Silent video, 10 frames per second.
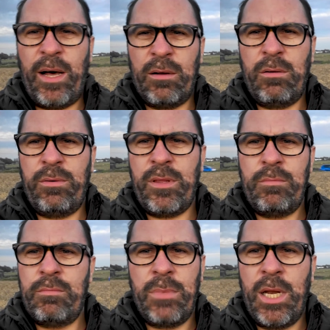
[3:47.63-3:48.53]

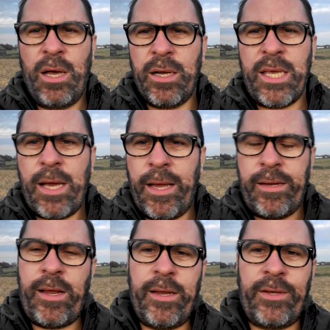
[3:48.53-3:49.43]
algorithm malarkey. I
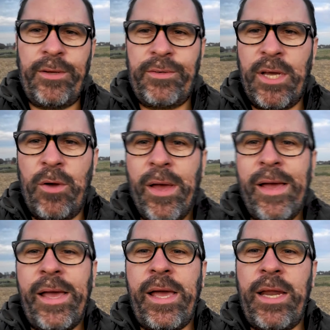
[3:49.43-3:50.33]
don't know.